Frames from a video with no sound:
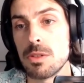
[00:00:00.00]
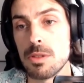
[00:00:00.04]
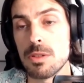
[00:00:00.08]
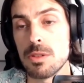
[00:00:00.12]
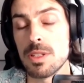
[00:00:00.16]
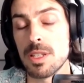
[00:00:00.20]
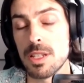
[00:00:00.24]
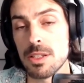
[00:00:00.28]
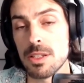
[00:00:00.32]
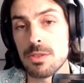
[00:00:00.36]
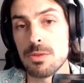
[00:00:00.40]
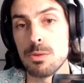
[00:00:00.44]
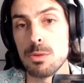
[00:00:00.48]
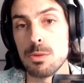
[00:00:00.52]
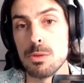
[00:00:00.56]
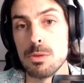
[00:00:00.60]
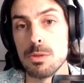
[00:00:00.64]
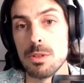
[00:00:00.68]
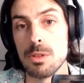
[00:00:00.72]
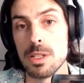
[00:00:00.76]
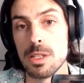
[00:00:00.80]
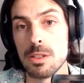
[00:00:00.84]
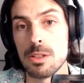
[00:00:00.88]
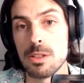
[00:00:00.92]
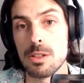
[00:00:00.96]

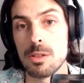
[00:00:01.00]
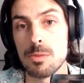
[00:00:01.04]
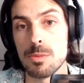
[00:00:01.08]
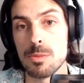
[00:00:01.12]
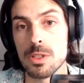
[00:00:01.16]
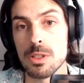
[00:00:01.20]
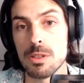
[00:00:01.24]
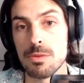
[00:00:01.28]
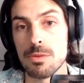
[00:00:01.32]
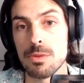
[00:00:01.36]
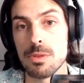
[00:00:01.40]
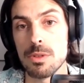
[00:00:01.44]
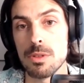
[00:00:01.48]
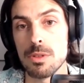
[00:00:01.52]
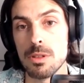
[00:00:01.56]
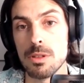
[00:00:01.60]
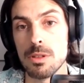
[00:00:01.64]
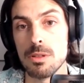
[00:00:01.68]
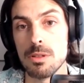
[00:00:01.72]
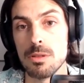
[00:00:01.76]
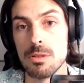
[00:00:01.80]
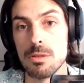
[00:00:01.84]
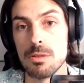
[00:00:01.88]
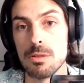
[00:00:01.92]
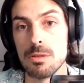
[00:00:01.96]
successful in terms of, you
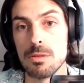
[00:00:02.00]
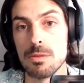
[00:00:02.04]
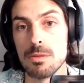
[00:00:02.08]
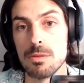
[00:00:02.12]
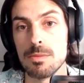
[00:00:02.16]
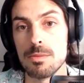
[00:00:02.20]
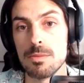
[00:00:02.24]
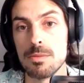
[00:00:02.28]
know,